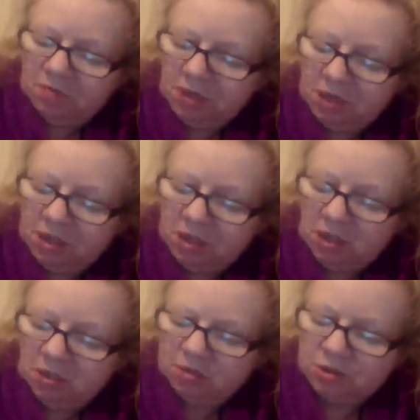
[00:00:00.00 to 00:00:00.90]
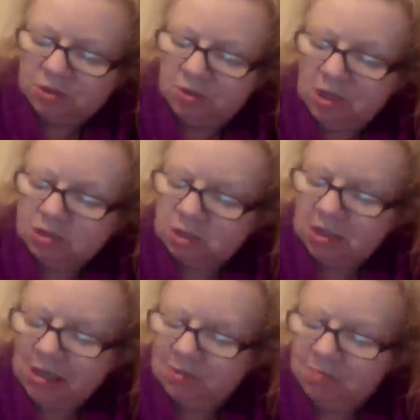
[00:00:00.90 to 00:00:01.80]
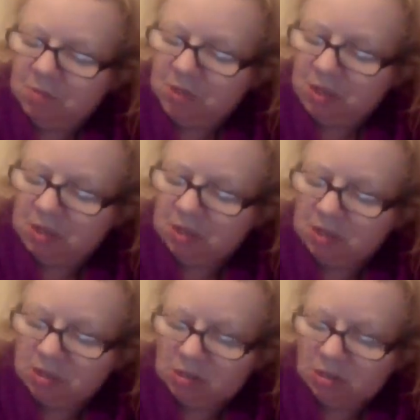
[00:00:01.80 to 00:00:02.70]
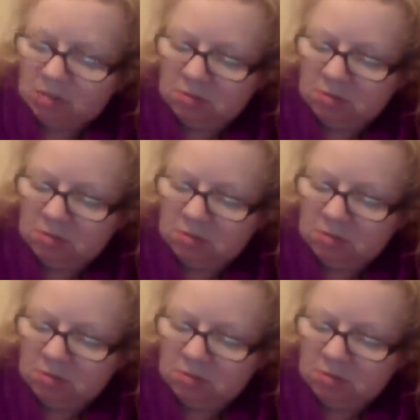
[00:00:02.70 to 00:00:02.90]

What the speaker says: think it goes to, so I don't know how they make their decision.